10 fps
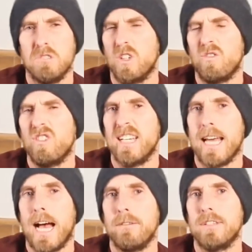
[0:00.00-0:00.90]
You don't
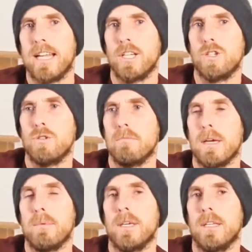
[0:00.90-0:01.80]
really have that issue
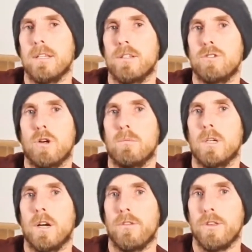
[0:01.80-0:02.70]
maybe in the
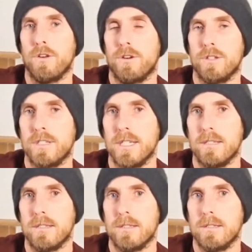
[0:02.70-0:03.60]
summer or the other
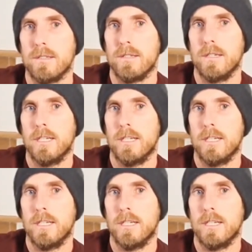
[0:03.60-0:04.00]
seasons.